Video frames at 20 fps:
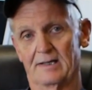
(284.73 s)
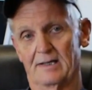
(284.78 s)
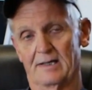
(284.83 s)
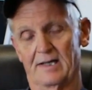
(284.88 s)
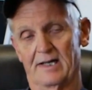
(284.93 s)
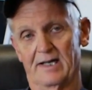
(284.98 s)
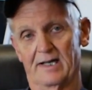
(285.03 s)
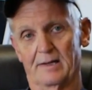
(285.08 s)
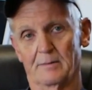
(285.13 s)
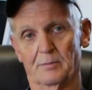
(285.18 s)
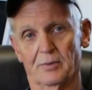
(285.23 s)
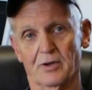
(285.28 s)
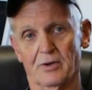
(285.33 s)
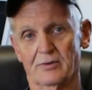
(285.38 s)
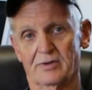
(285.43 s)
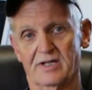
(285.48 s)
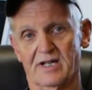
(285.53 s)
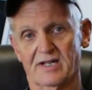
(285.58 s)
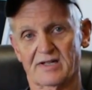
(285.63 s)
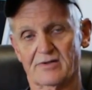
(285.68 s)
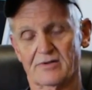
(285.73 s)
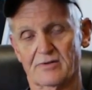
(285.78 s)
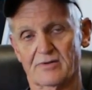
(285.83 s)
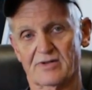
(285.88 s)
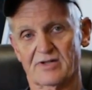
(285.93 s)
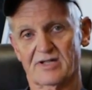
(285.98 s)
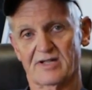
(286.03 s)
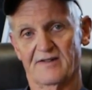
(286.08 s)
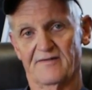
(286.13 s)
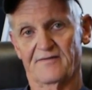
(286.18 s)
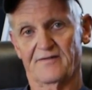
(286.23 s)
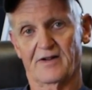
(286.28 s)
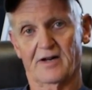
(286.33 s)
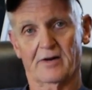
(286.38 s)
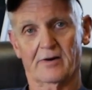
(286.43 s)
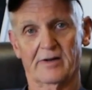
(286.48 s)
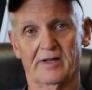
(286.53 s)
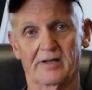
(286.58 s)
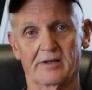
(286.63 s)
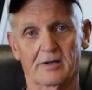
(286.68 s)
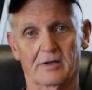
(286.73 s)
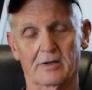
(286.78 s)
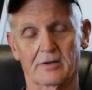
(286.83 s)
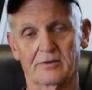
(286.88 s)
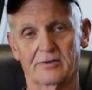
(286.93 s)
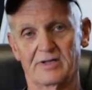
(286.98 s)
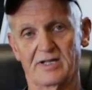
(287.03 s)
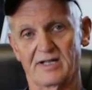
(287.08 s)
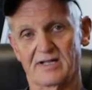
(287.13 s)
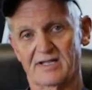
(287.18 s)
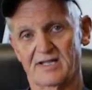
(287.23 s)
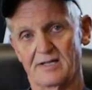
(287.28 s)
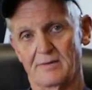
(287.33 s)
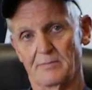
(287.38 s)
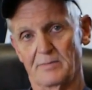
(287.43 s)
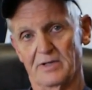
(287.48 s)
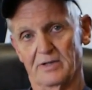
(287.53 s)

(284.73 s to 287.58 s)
and protesters set fire to the ROTC